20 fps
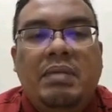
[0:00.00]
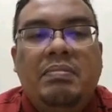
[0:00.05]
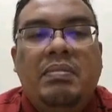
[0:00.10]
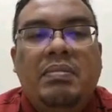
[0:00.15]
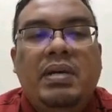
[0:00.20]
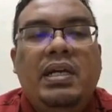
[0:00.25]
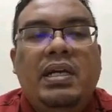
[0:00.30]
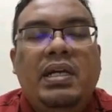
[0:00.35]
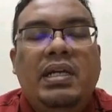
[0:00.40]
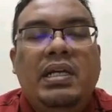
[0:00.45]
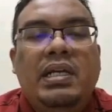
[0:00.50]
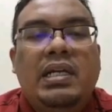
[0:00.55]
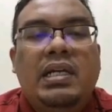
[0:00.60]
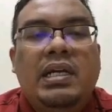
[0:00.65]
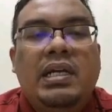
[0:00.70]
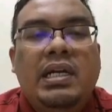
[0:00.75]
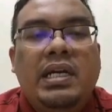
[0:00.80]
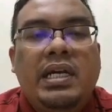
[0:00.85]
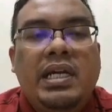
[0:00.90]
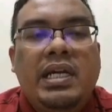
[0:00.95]
Remember,
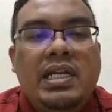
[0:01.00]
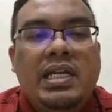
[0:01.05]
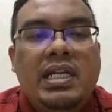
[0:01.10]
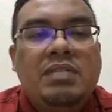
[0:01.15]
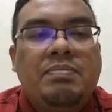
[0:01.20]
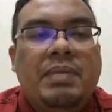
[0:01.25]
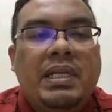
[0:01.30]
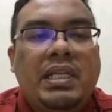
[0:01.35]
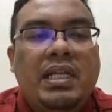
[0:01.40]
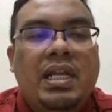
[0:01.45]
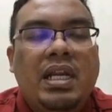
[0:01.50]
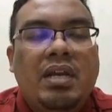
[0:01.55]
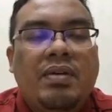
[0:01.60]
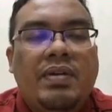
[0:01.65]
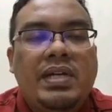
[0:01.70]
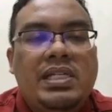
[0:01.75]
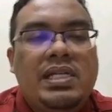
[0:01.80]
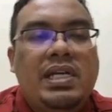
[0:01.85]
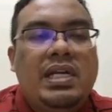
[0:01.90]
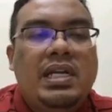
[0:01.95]
in this
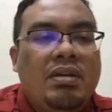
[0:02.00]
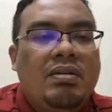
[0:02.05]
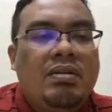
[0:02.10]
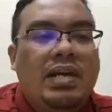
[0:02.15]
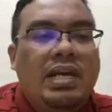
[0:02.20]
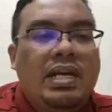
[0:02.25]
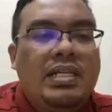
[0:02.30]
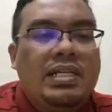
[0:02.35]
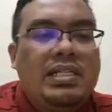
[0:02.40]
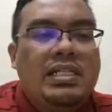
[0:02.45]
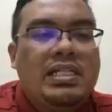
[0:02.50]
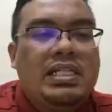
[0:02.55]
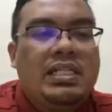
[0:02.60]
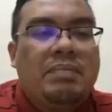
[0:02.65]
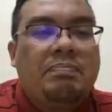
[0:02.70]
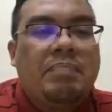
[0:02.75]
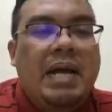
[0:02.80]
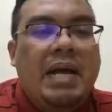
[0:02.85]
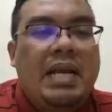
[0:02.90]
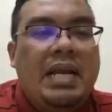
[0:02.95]
particular question, no, this
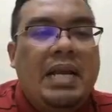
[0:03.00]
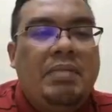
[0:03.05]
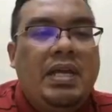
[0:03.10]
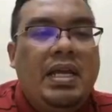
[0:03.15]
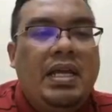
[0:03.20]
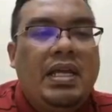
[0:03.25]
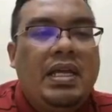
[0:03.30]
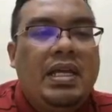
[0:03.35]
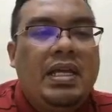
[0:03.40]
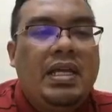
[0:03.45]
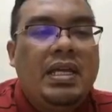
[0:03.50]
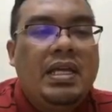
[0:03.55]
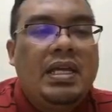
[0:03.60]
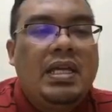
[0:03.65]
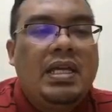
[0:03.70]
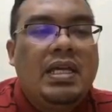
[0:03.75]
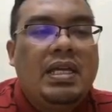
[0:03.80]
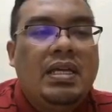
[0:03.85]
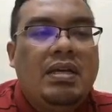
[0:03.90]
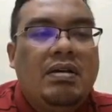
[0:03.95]
is part B.
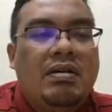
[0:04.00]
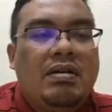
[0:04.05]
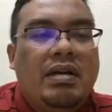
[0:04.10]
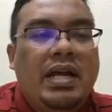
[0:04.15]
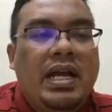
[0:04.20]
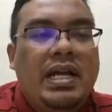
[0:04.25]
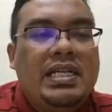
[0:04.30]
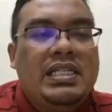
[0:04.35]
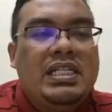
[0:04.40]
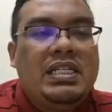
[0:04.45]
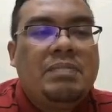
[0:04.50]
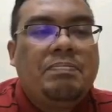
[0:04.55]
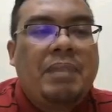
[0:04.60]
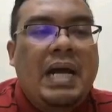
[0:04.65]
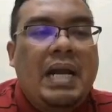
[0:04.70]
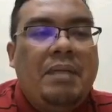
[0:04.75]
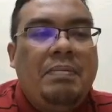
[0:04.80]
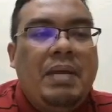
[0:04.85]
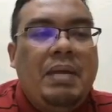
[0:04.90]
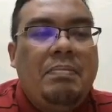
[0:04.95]
Okay, this is
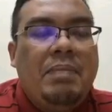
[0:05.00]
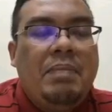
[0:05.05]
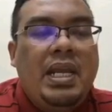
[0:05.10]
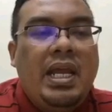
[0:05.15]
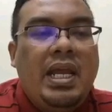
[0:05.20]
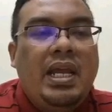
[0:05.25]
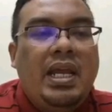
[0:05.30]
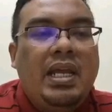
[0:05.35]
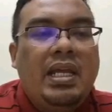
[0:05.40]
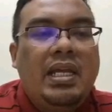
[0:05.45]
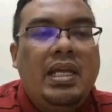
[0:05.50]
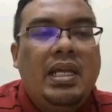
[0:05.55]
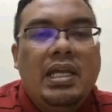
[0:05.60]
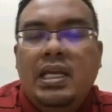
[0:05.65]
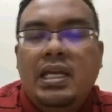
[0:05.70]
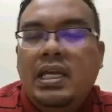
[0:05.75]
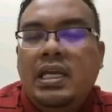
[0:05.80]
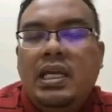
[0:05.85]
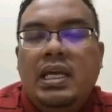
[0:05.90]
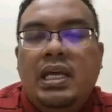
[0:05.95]
part B, meaning
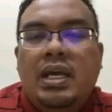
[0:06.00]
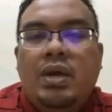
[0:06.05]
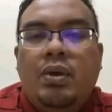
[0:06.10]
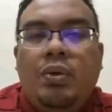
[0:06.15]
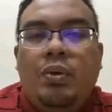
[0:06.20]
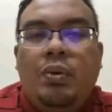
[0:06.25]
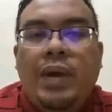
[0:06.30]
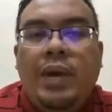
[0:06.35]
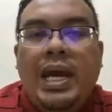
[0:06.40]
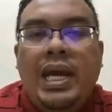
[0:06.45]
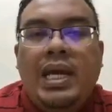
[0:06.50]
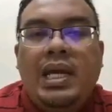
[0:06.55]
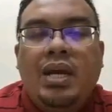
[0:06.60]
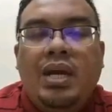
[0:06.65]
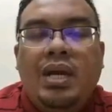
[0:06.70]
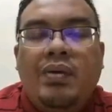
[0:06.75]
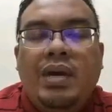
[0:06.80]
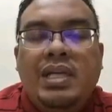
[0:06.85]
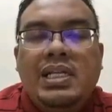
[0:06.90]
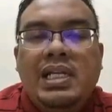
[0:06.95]

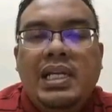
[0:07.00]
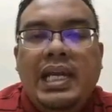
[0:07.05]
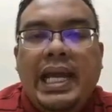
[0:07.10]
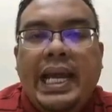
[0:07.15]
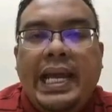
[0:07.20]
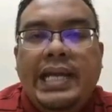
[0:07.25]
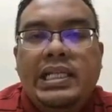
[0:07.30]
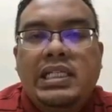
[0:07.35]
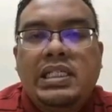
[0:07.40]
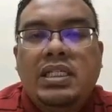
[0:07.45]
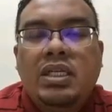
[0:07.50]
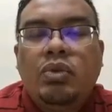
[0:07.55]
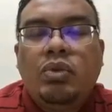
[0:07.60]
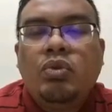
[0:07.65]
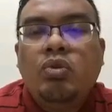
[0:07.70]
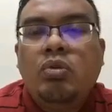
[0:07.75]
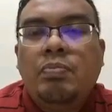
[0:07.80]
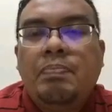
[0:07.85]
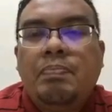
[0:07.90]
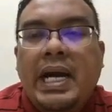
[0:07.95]
when the question has
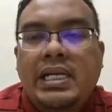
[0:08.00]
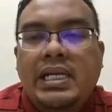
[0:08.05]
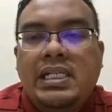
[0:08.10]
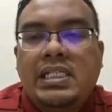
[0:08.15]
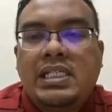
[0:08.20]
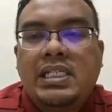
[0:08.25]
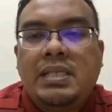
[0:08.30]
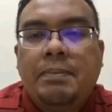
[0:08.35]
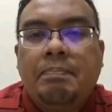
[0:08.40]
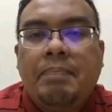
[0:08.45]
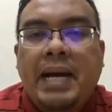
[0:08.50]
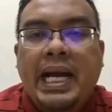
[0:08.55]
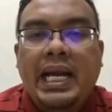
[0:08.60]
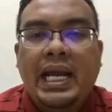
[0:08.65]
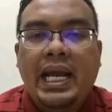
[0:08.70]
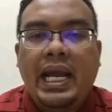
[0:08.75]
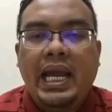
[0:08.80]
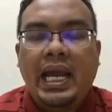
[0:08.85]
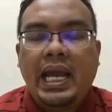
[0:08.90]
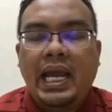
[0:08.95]
2 parts,
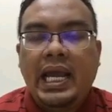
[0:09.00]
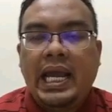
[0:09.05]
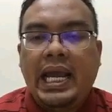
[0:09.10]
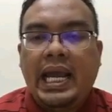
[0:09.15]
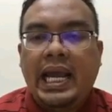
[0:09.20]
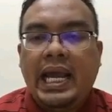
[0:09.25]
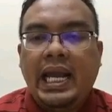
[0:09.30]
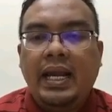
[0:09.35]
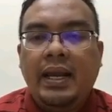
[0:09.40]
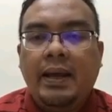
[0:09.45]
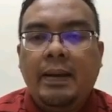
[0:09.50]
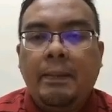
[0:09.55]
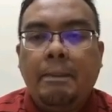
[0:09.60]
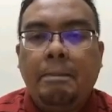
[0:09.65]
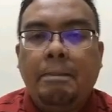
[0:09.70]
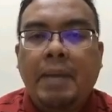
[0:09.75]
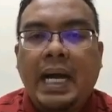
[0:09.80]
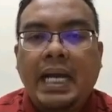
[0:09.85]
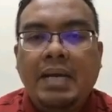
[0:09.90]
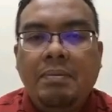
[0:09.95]
part A and
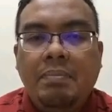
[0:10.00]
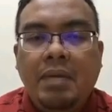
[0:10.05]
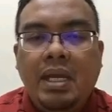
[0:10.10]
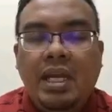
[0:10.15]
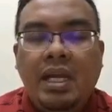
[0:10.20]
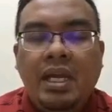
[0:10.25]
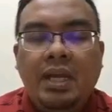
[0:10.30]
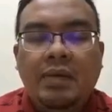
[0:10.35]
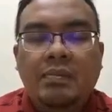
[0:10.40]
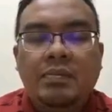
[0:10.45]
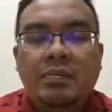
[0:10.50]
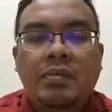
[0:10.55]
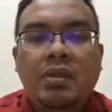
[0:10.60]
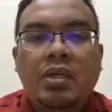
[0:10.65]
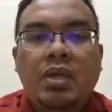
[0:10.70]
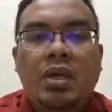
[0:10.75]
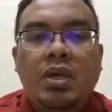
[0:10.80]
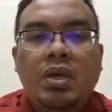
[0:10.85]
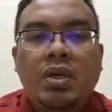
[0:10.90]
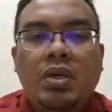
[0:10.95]
part B,
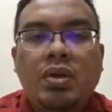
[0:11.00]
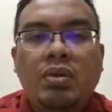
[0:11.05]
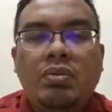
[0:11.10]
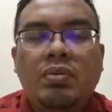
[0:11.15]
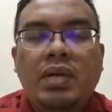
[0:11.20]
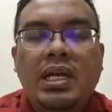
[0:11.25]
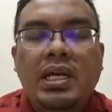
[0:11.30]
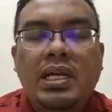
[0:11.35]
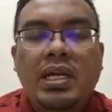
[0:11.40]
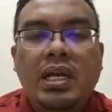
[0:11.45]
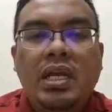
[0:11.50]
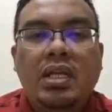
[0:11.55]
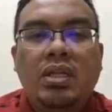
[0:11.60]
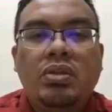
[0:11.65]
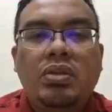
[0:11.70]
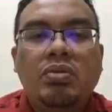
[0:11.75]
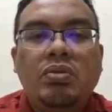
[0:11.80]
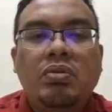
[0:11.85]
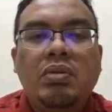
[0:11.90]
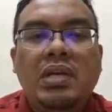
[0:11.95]
you will
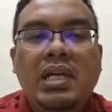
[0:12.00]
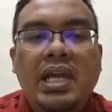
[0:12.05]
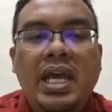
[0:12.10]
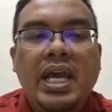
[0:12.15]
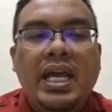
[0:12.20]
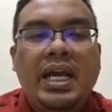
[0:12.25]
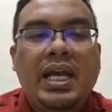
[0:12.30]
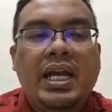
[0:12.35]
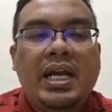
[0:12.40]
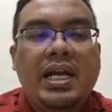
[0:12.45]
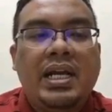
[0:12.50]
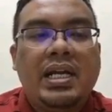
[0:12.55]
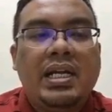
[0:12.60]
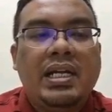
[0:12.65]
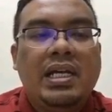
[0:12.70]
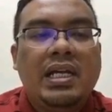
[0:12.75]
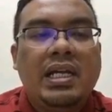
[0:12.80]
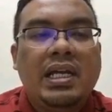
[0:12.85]
need to link,